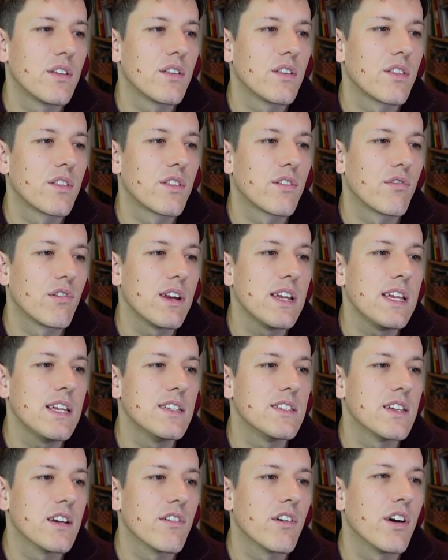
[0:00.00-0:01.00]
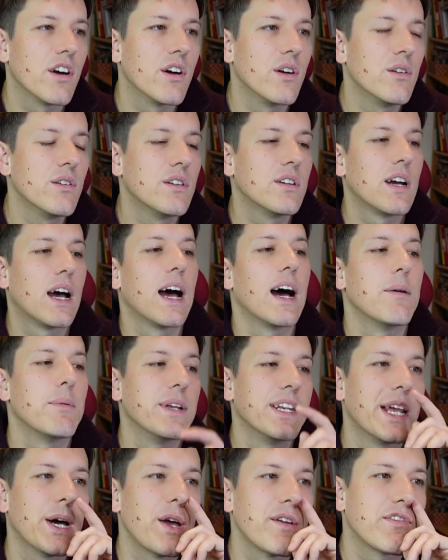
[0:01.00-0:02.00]
3, 0. Ah,
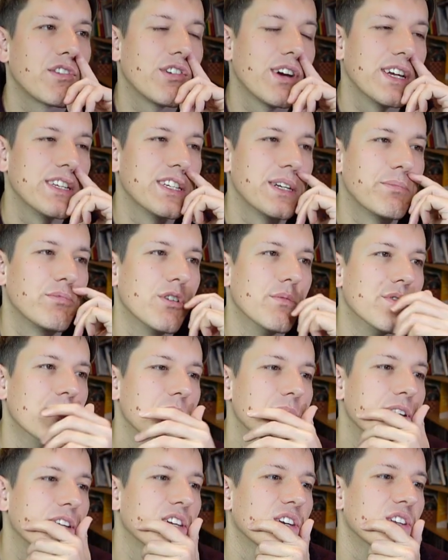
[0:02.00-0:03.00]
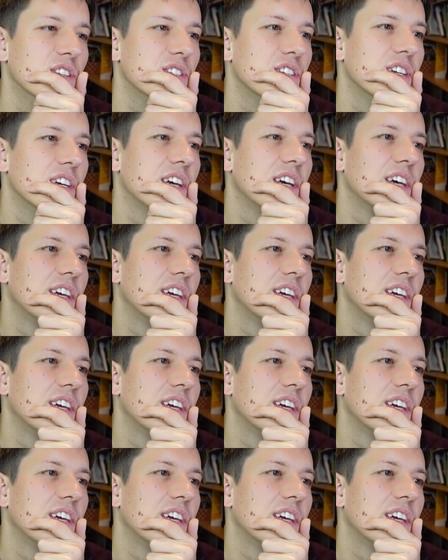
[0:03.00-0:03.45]
but now I've created a problem because